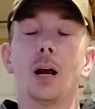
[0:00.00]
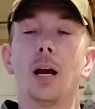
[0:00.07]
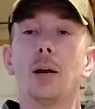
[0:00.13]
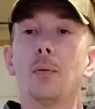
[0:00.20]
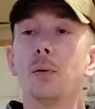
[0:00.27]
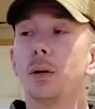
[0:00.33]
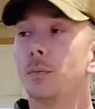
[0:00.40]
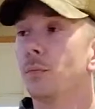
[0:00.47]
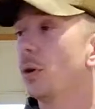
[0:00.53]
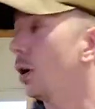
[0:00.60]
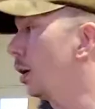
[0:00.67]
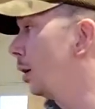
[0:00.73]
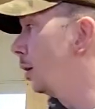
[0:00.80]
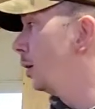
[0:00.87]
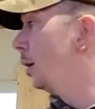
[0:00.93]
I went and
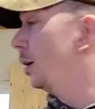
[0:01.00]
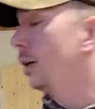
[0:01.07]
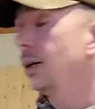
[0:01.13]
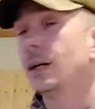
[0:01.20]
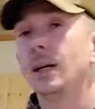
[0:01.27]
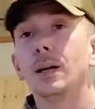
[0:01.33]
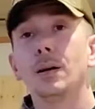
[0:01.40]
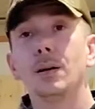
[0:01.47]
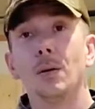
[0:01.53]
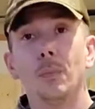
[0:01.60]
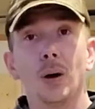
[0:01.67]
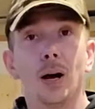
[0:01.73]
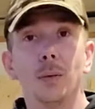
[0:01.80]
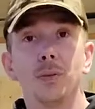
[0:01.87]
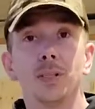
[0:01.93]
bought a
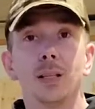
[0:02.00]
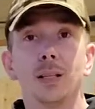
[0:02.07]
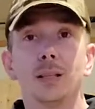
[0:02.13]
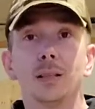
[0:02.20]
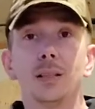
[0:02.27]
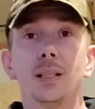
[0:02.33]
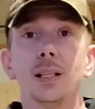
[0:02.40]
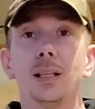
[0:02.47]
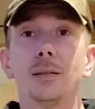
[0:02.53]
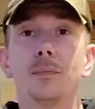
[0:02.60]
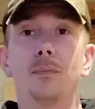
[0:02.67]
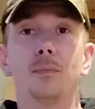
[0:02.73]
Bob'sCNC.